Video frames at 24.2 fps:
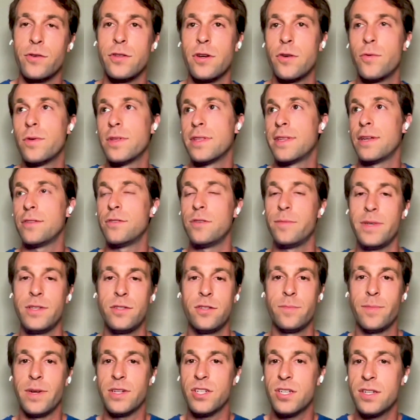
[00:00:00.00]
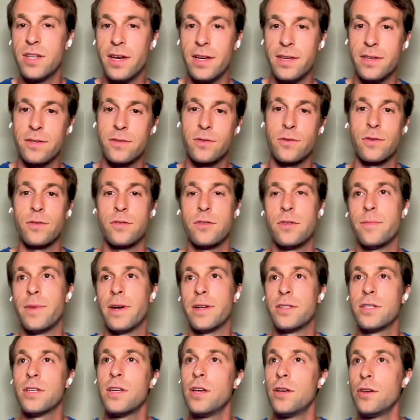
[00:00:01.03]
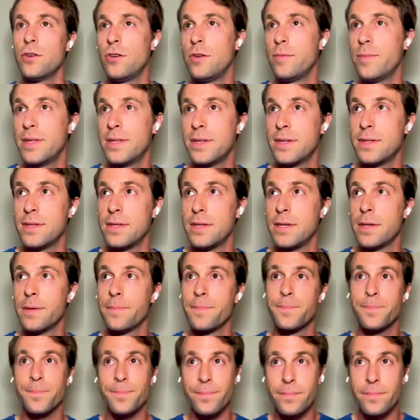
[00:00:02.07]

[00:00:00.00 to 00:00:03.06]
You don't want there to be too much dust or too much humidity.